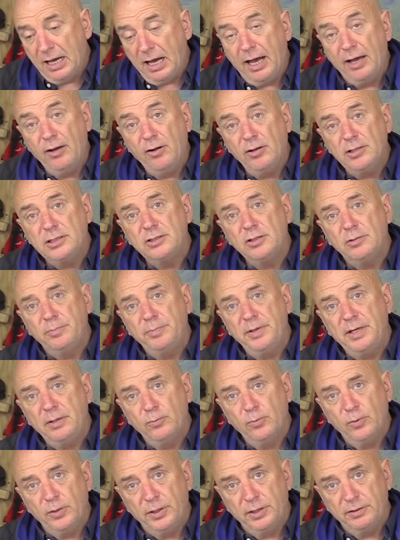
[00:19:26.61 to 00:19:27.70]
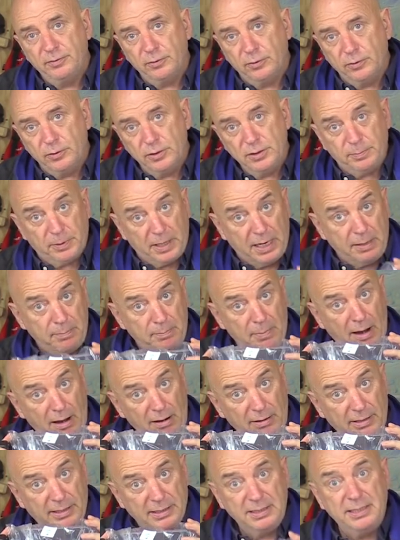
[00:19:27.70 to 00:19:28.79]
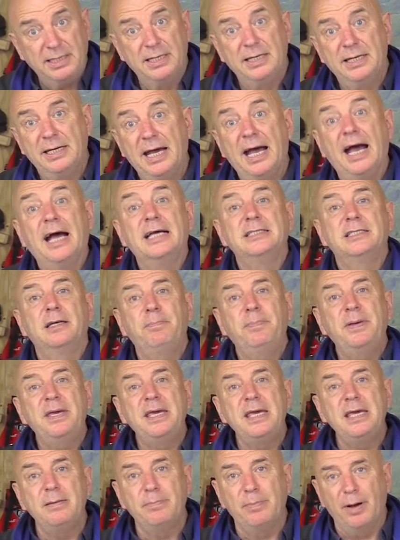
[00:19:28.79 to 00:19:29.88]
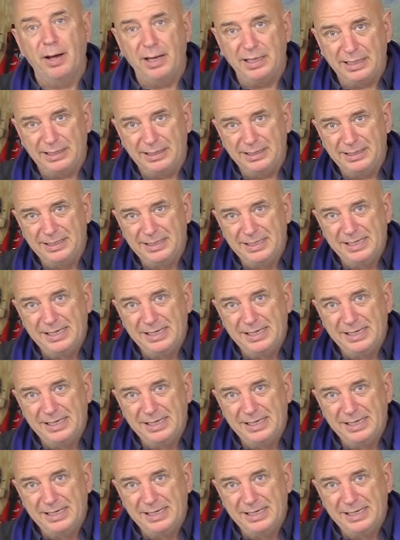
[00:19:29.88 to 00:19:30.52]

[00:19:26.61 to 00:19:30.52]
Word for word: I also bring one of those, but I mark it as a pea bottle,